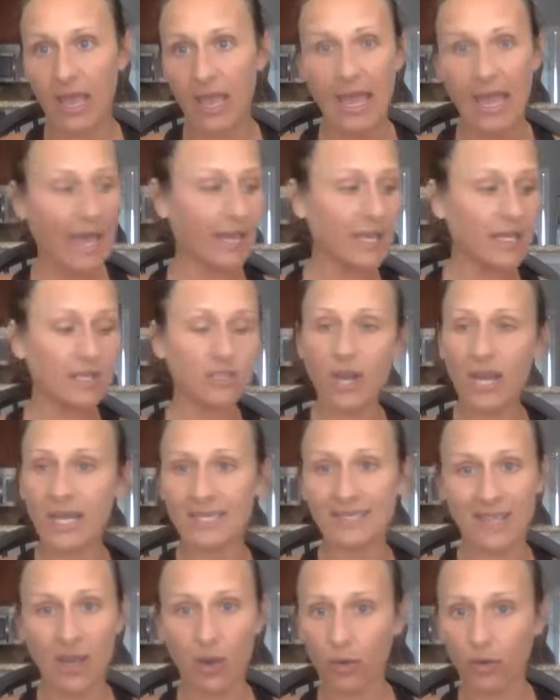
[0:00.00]
I didn't try to
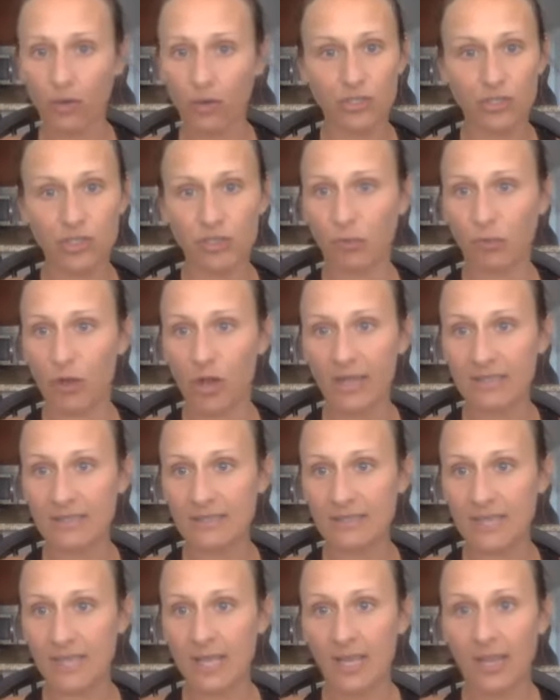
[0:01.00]
sell her Juice Plus.
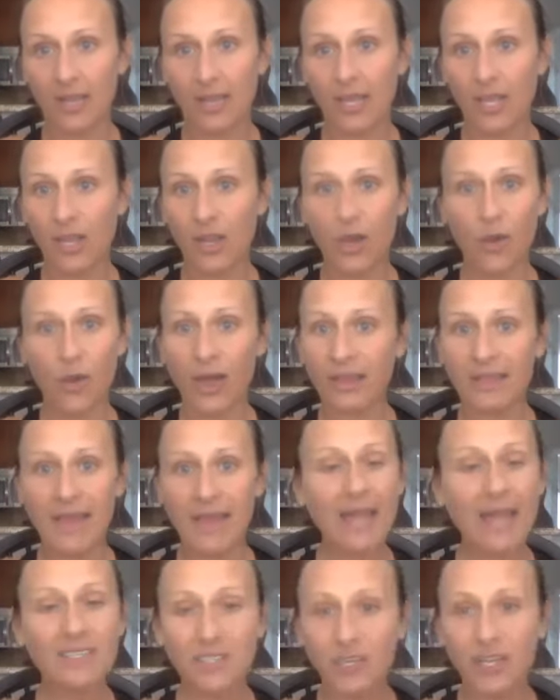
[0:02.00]
You know,
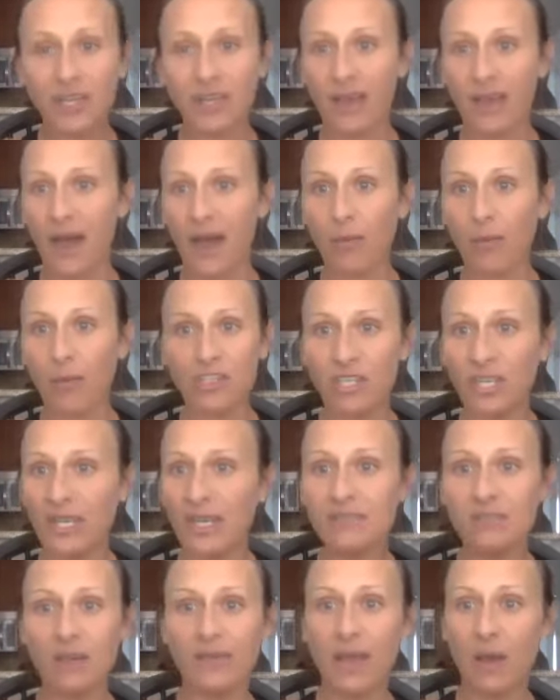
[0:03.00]
that's going to come when she
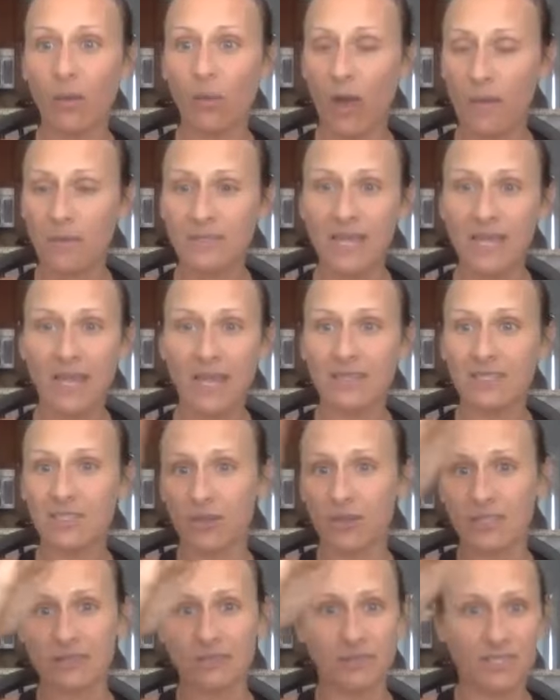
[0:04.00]
gets on that website and
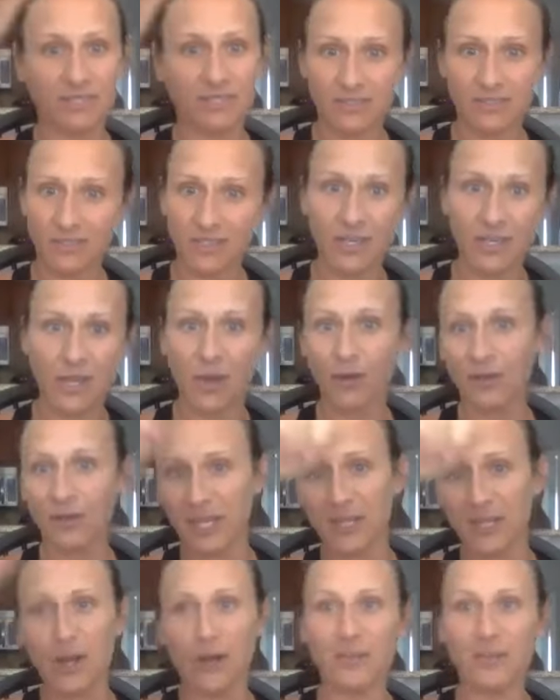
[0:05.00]
starts, you know,
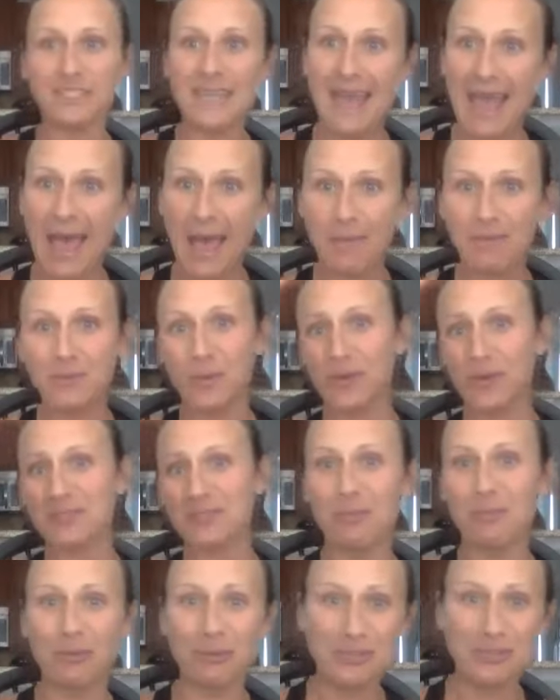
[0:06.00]
clicking all the tabs, one
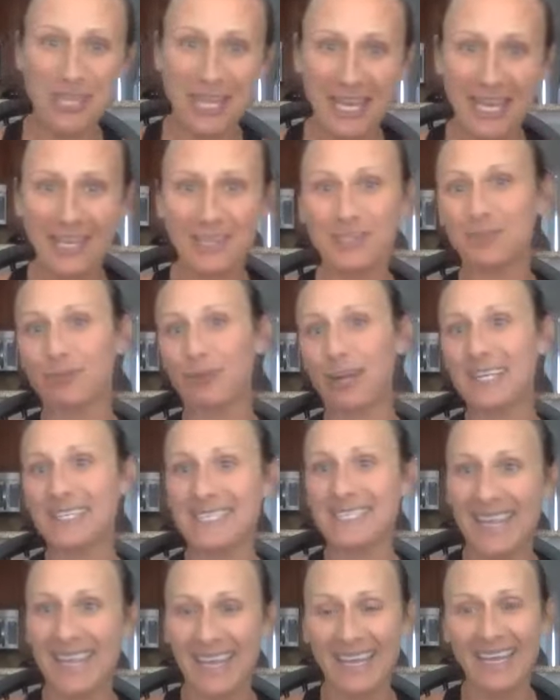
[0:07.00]
simple change, shred
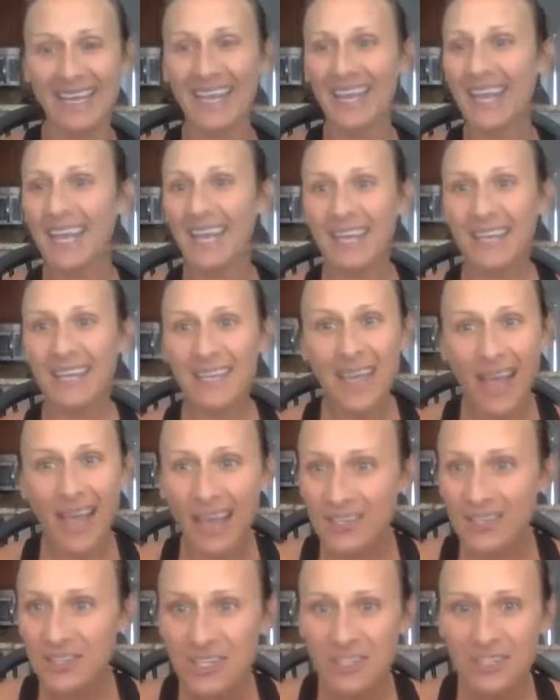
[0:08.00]
10.
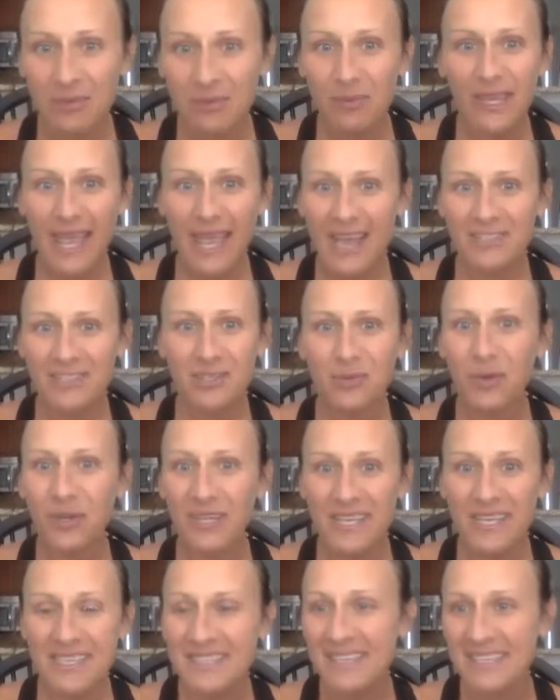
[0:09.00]
She's going to be like, Ashley, what
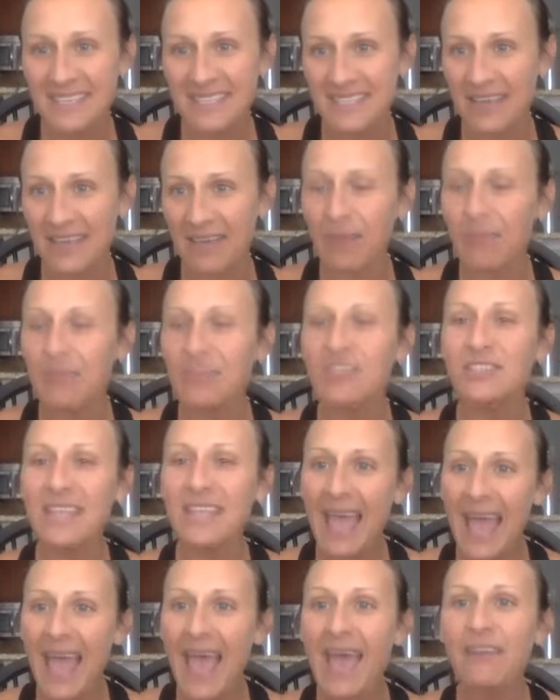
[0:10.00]
is this stuff? I mean, just
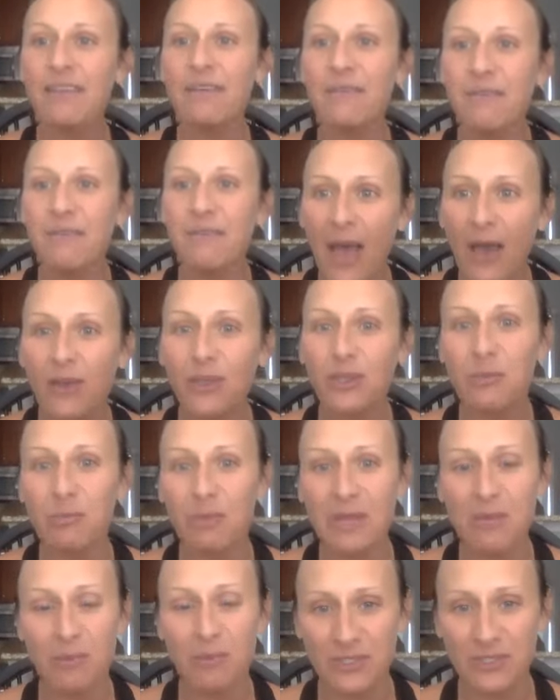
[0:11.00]
add value to
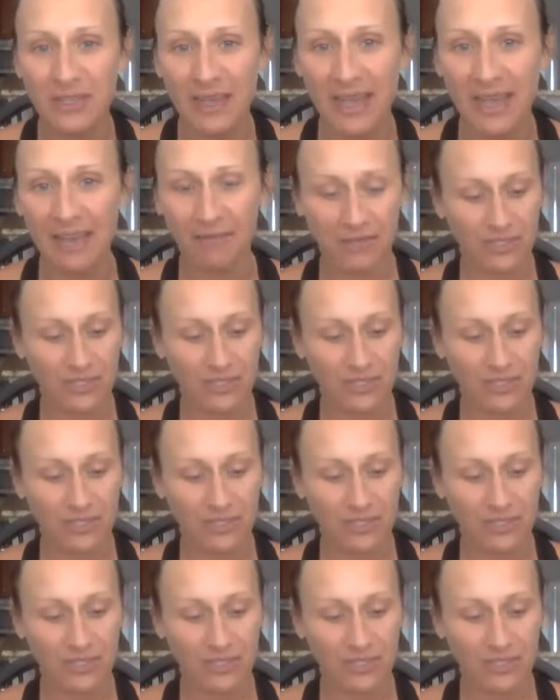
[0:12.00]
people's life.